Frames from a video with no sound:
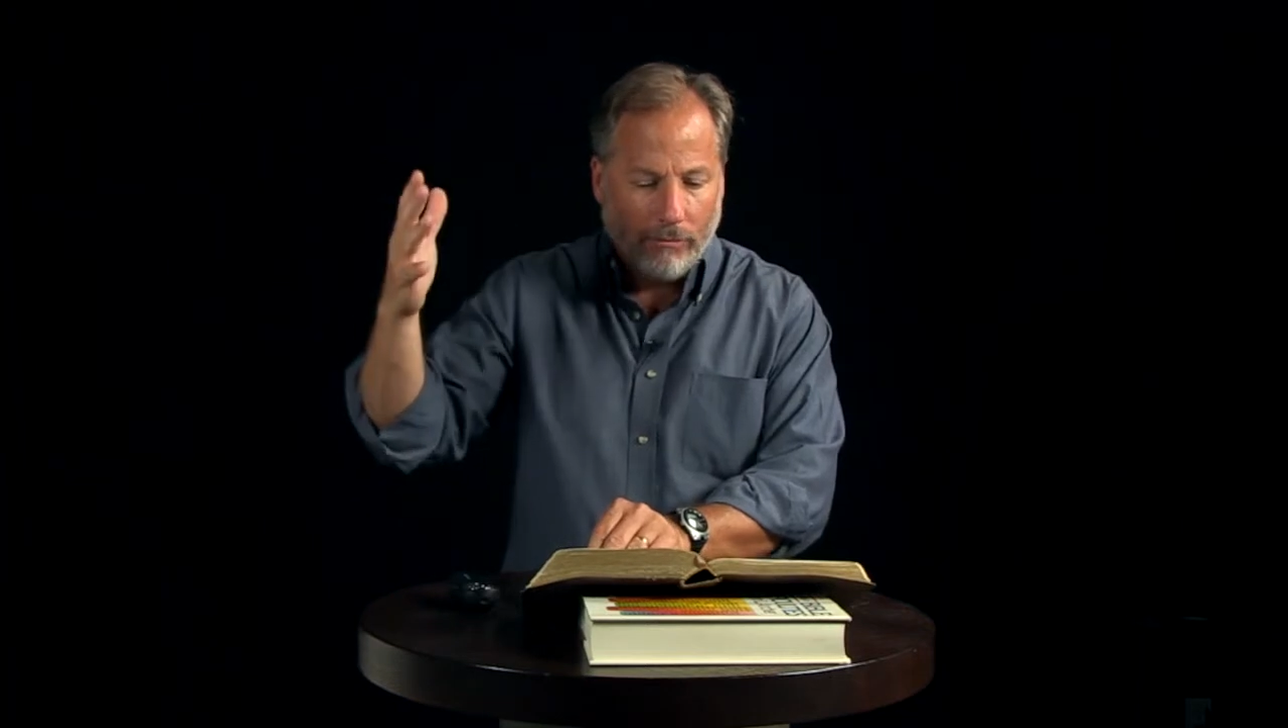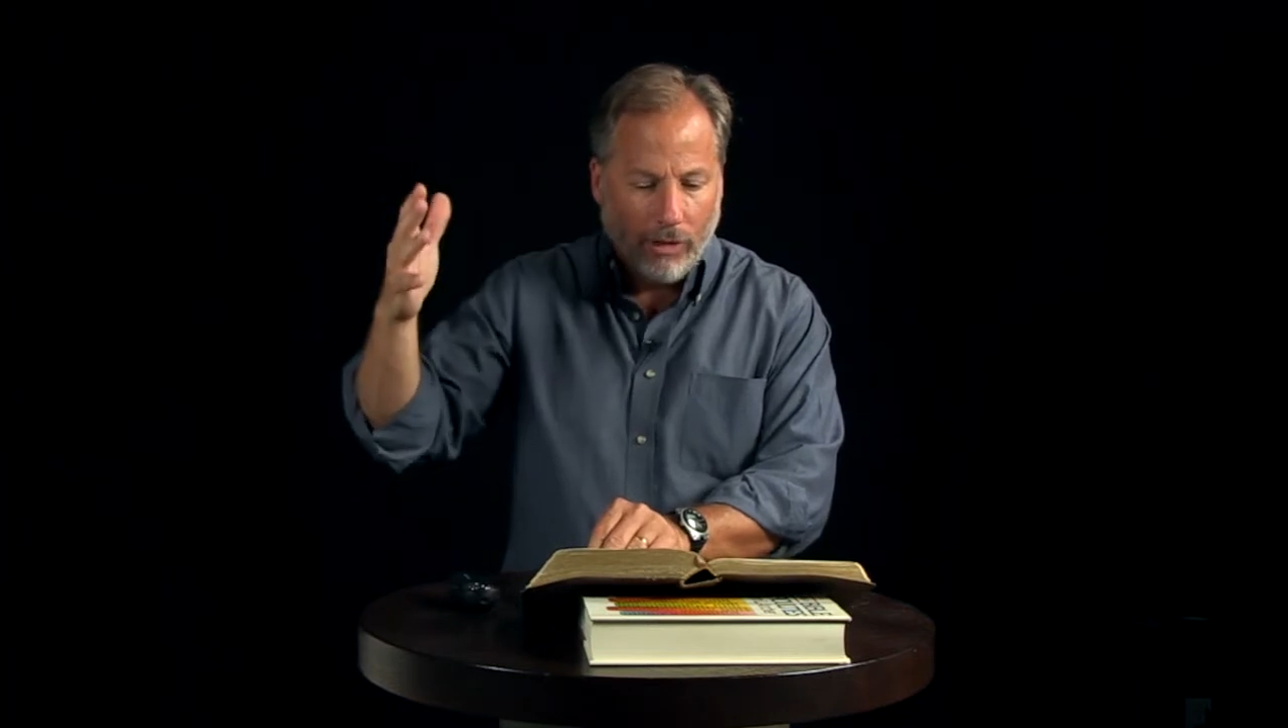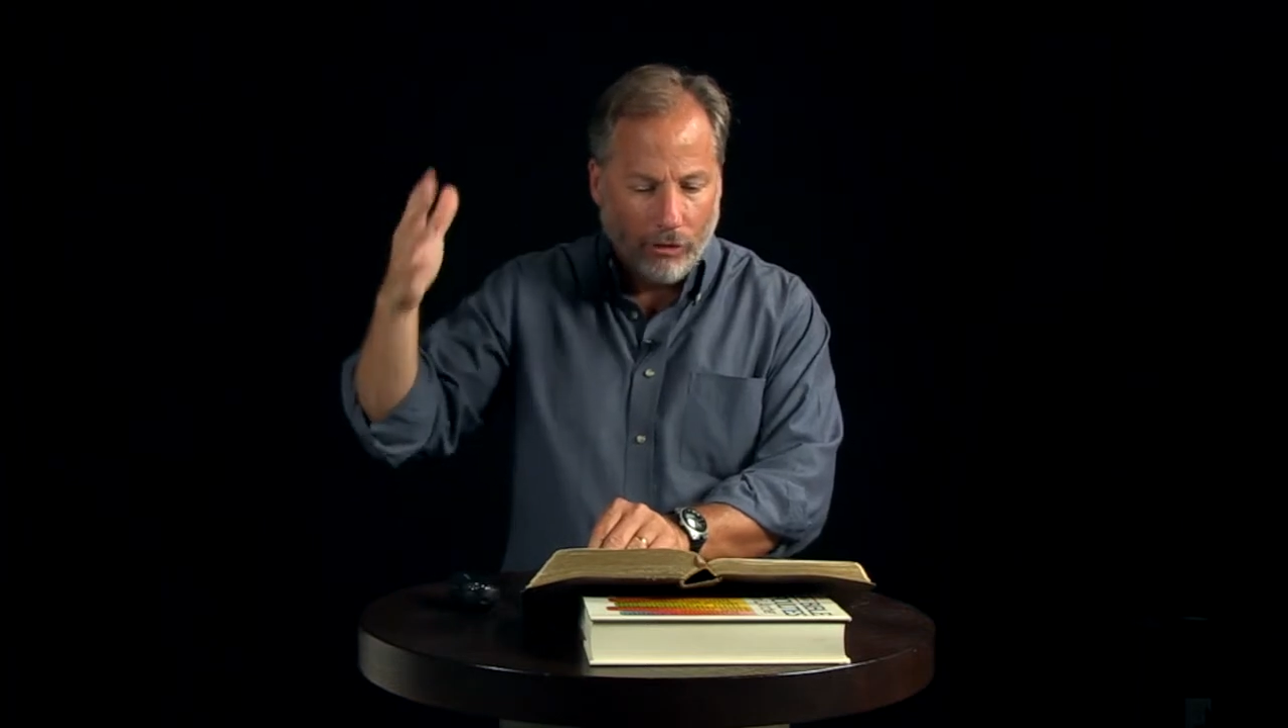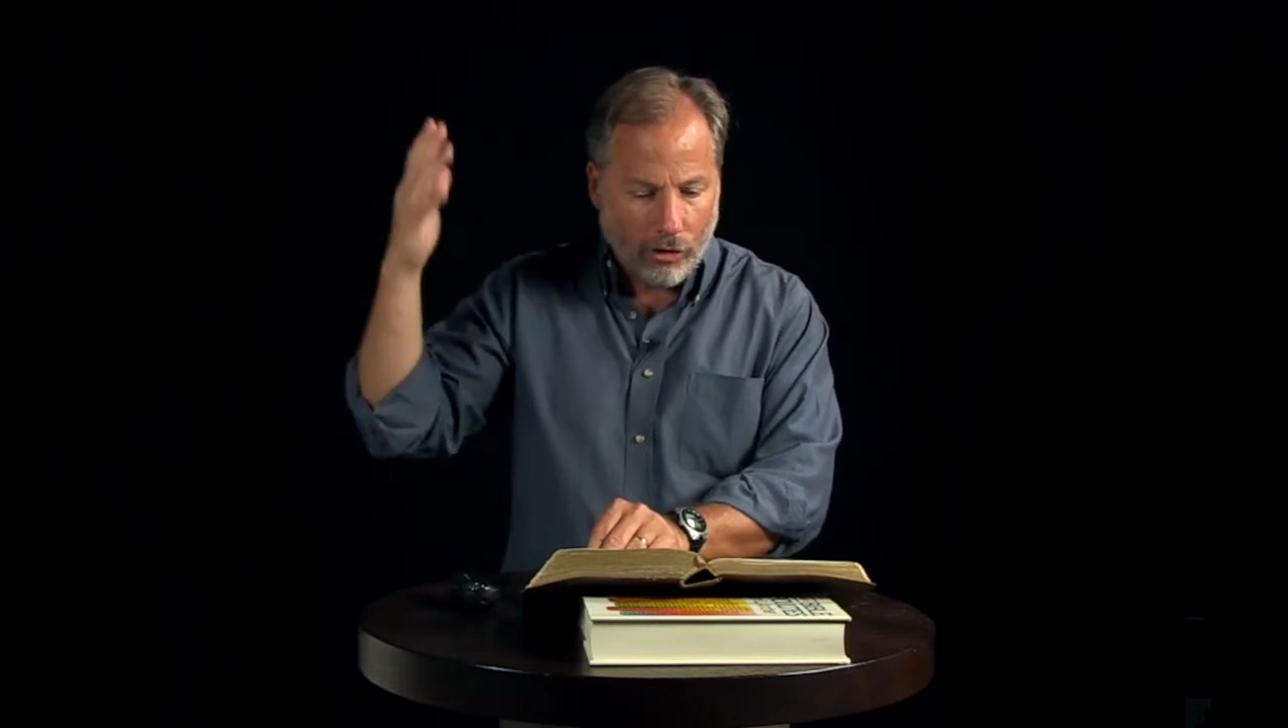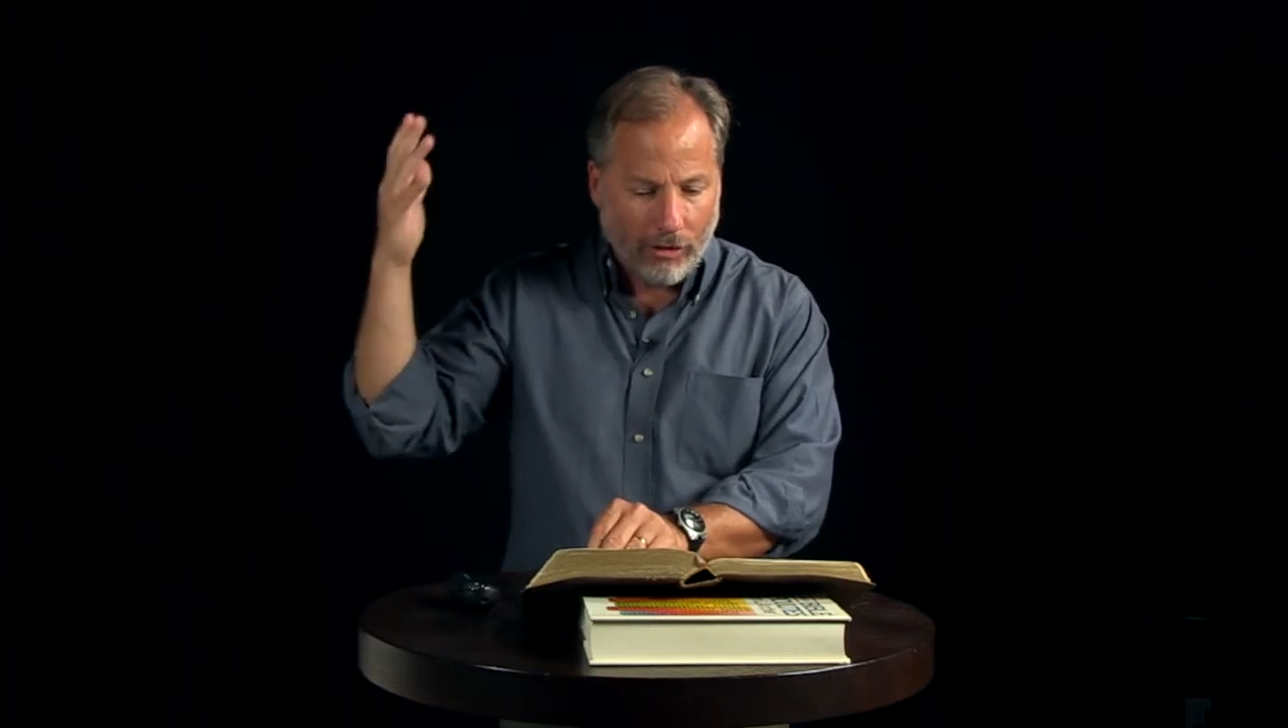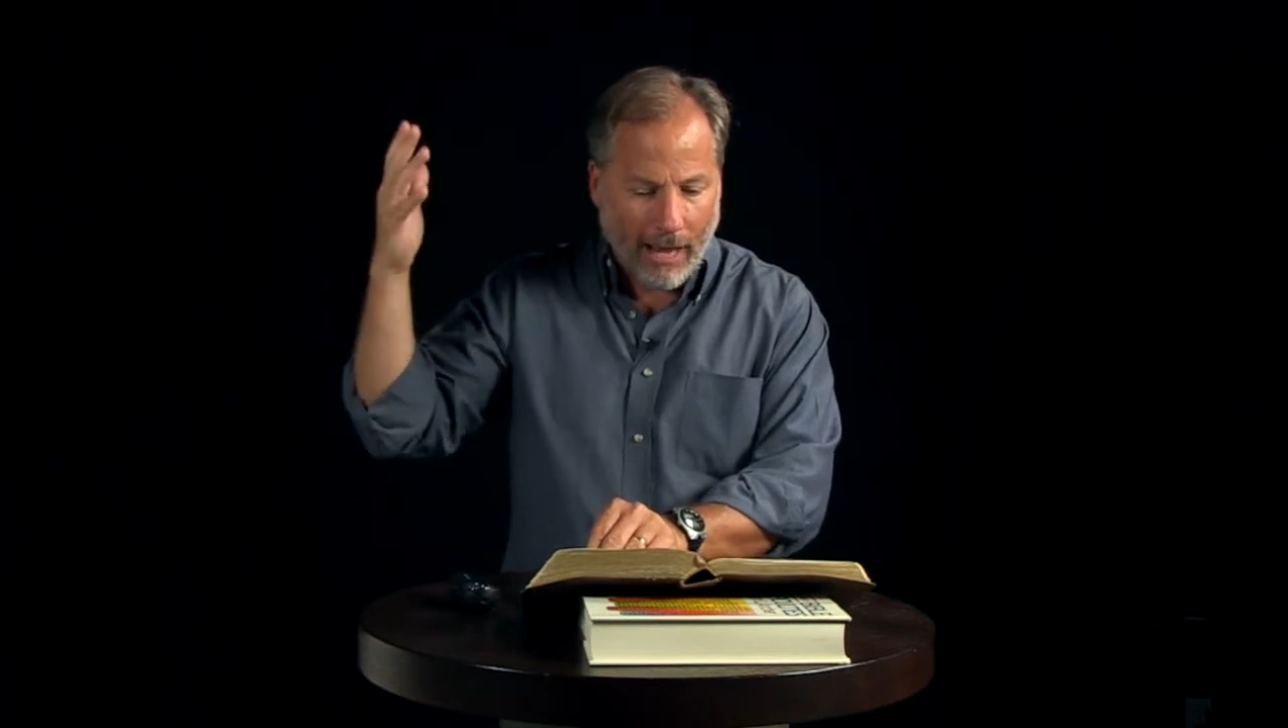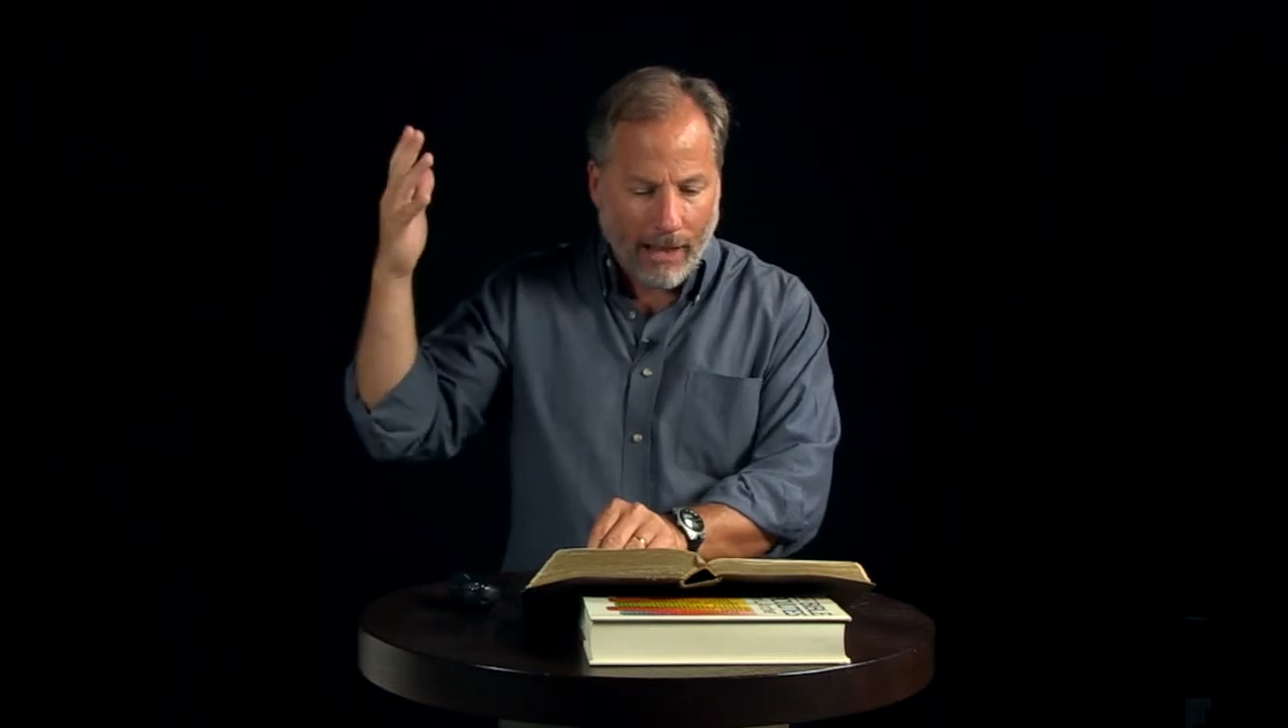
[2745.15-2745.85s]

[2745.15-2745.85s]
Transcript: They took it to